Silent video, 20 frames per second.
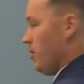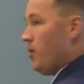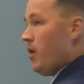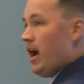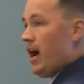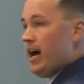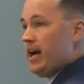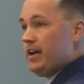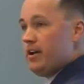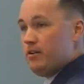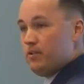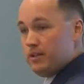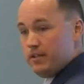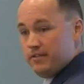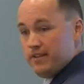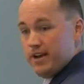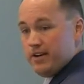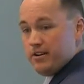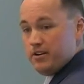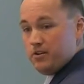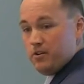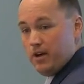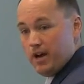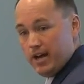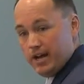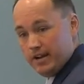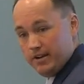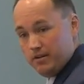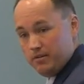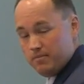Ohio, lived out in
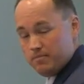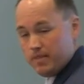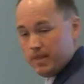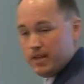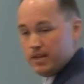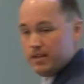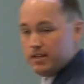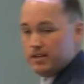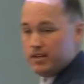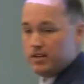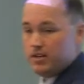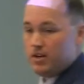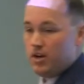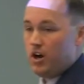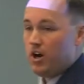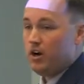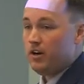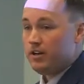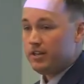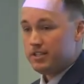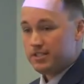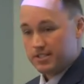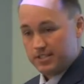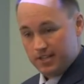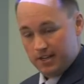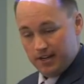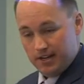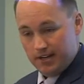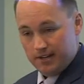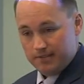Ohio.
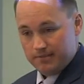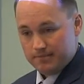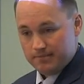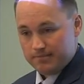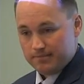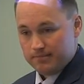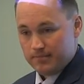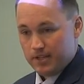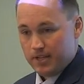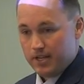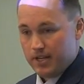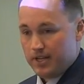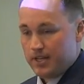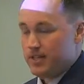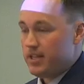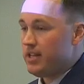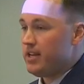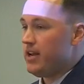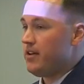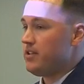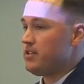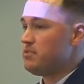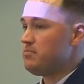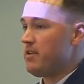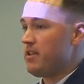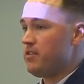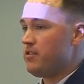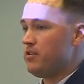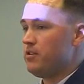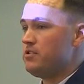Arkansas, now this is
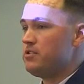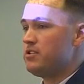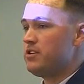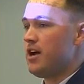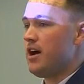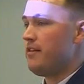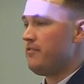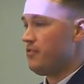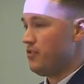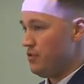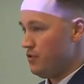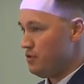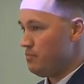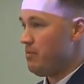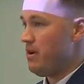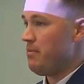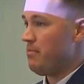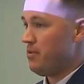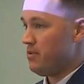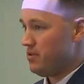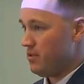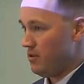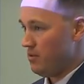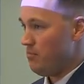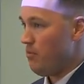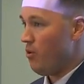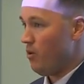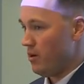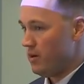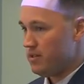my third stop for newspaper,
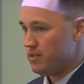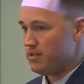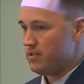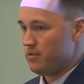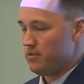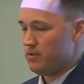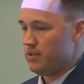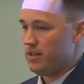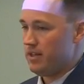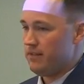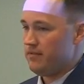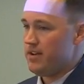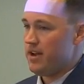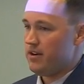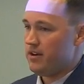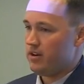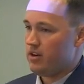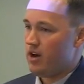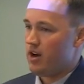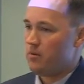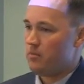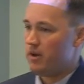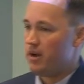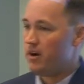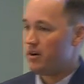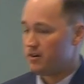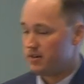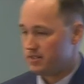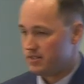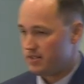turned Morris, so lived out in Conway,
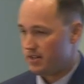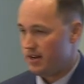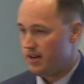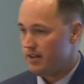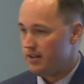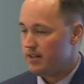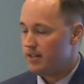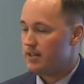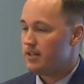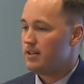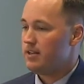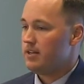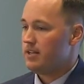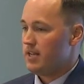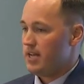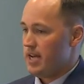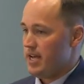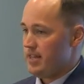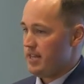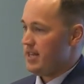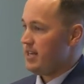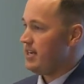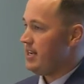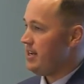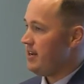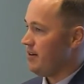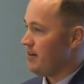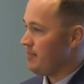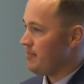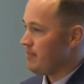Arkansas, and then
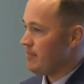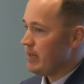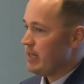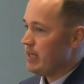here.